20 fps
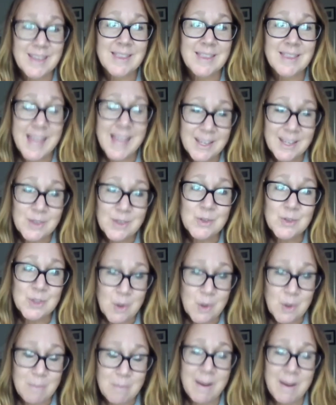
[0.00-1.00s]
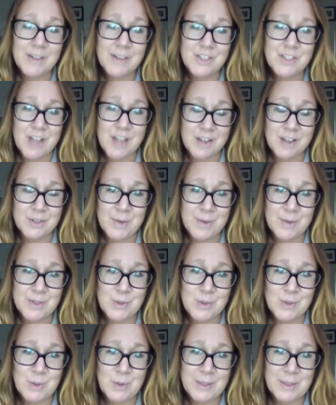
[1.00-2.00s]
Thank you so much, Dr.
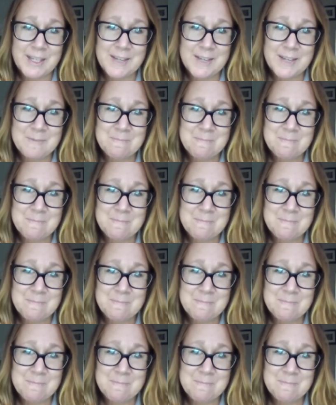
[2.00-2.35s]
Renzulli.